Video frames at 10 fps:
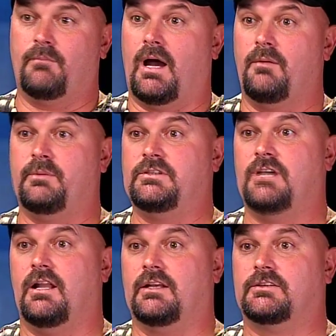I'd be
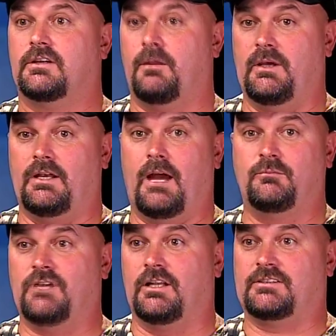jealous. I mean,
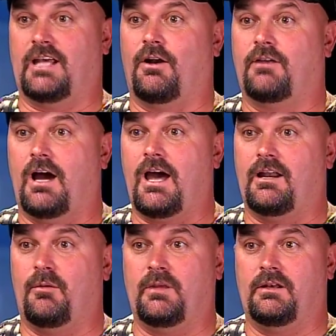I'm jealous I don't got
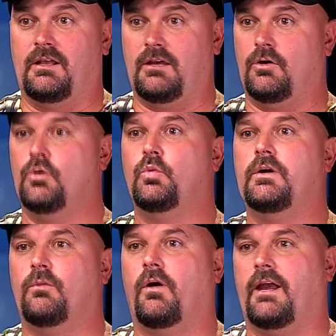it. I mean, who
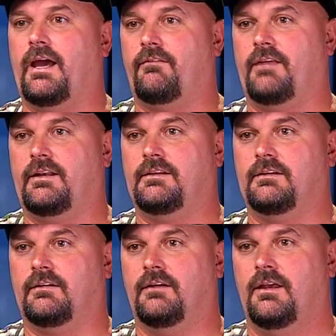wouldn't want to have that deal?